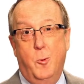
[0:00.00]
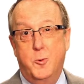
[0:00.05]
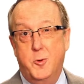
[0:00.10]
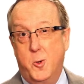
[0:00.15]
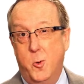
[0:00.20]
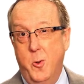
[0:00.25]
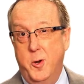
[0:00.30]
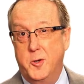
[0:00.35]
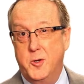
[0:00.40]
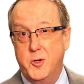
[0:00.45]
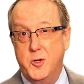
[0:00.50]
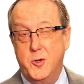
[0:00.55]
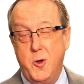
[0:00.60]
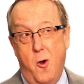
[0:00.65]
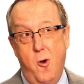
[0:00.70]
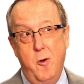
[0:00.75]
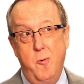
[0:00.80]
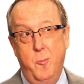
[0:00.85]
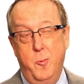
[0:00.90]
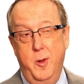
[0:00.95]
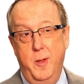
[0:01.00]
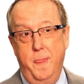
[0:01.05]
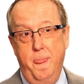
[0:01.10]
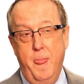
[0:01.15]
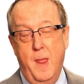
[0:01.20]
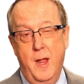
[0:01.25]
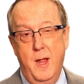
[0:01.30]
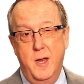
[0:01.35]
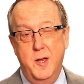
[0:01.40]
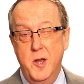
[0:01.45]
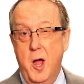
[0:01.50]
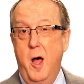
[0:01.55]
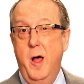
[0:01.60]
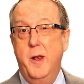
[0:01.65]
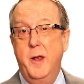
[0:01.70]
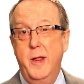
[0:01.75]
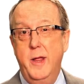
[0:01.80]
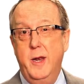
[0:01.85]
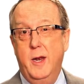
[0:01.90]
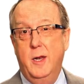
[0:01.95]
I was going to start with
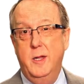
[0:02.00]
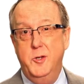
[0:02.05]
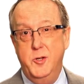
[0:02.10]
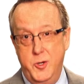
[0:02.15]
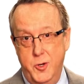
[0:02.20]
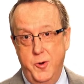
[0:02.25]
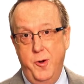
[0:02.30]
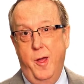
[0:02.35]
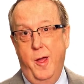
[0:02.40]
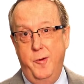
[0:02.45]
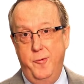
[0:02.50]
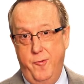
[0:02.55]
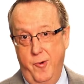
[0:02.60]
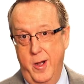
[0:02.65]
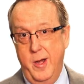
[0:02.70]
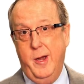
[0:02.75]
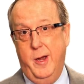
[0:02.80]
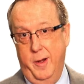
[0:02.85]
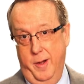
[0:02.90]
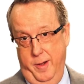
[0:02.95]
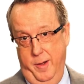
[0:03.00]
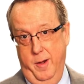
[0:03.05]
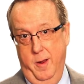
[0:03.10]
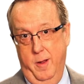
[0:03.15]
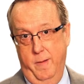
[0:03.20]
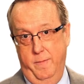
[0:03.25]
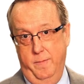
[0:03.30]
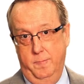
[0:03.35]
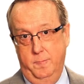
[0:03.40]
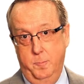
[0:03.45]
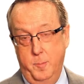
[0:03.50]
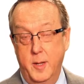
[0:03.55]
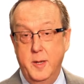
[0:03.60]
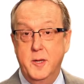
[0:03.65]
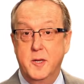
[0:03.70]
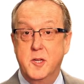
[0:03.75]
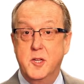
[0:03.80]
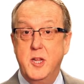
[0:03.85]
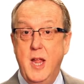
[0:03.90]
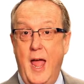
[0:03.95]
Don Henley's You're Not Drinking Enough, but
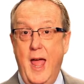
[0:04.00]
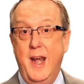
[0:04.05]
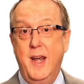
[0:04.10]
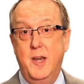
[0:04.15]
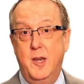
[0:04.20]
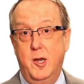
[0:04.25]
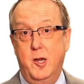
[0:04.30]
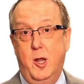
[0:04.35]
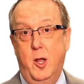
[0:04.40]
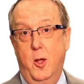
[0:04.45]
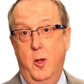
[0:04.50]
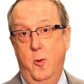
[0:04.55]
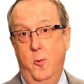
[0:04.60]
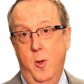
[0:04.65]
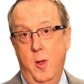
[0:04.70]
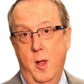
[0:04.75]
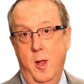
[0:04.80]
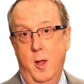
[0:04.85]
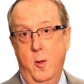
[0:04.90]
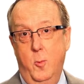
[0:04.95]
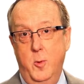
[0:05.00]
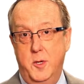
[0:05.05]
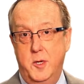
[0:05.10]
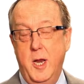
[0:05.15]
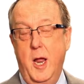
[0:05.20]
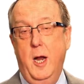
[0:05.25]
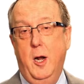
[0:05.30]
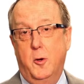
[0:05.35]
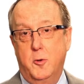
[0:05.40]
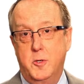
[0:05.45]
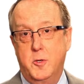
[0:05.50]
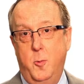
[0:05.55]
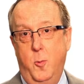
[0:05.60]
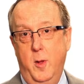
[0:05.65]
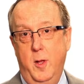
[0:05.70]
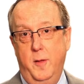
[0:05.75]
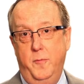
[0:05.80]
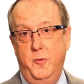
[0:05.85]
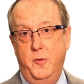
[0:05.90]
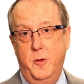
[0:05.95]
decided to go with Taylor
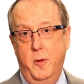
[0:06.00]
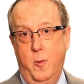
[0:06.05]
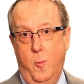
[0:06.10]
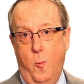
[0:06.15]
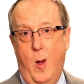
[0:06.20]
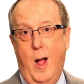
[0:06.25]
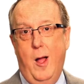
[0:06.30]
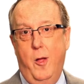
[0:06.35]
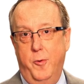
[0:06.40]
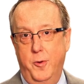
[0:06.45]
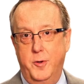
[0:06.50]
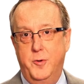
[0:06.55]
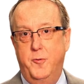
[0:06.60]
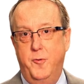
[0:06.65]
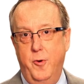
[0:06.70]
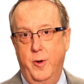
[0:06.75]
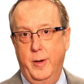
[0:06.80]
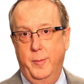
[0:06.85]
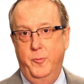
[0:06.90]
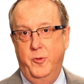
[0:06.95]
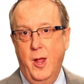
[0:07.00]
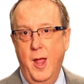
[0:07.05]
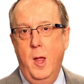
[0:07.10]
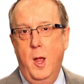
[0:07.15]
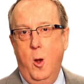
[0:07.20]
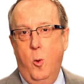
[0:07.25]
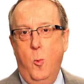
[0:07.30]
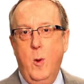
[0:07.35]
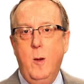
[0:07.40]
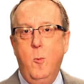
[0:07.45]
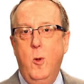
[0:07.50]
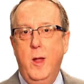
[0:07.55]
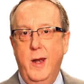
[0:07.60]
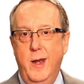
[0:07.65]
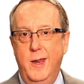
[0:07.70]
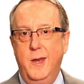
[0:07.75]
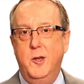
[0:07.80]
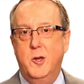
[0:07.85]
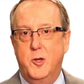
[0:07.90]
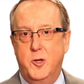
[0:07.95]
Swift's Wildest Dreams. We
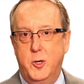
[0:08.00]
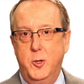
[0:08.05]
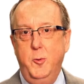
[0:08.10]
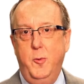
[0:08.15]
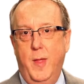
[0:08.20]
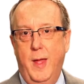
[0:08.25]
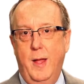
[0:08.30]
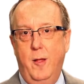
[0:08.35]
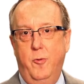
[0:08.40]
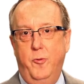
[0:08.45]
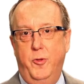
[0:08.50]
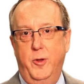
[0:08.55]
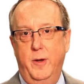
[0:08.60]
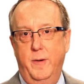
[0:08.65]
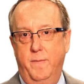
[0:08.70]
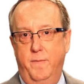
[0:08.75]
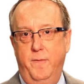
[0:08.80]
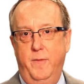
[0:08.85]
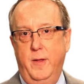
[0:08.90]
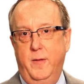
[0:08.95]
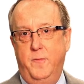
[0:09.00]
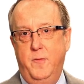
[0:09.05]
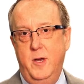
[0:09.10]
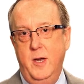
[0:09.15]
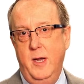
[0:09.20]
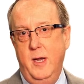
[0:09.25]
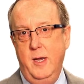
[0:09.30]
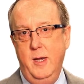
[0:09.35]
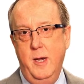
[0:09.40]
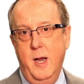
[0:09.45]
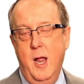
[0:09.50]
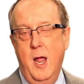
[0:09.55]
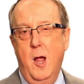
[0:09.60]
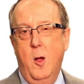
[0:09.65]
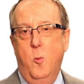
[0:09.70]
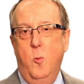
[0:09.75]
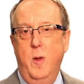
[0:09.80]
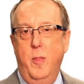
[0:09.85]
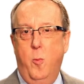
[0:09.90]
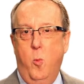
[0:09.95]
went into 2015
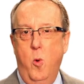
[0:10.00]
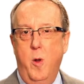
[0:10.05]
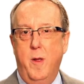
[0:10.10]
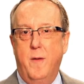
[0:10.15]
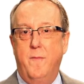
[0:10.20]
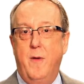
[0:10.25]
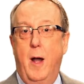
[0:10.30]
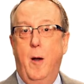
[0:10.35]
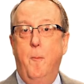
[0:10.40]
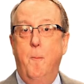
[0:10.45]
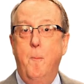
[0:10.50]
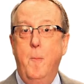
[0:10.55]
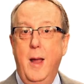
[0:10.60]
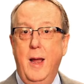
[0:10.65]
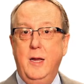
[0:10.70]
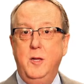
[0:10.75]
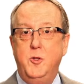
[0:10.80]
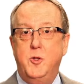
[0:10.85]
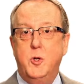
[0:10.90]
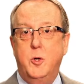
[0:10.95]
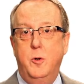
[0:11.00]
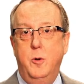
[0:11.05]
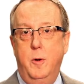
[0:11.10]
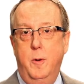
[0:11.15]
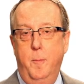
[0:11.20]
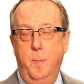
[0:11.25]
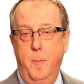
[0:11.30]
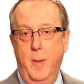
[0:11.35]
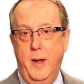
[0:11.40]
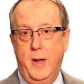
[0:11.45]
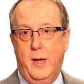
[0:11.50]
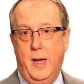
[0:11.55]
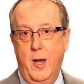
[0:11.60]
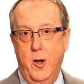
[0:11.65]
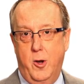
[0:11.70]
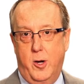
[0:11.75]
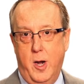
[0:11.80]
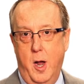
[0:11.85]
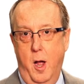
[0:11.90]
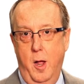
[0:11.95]
with one of our major
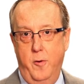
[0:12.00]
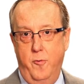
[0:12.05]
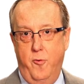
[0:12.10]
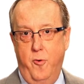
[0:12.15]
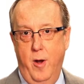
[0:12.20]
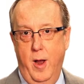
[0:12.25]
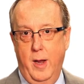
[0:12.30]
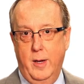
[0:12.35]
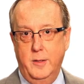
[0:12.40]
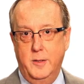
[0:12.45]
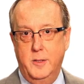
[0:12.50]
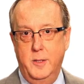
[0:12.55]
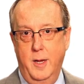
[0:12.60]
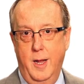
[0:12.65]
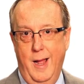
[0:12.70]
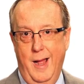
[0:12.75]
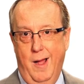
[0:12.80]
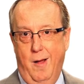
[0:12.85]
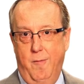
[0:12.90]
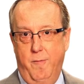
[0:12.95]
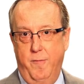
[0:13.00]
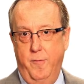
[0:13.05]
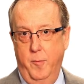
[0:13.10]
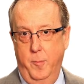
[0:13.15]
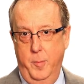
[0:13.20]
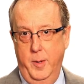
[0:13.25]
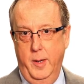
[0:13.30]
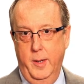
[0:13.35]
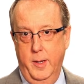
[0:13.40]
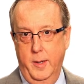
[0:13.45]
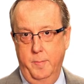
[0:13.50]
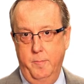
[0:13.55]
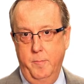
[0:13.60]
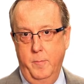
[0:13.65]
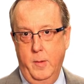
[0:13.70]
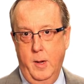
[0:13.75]
Medicare contracts out for bid.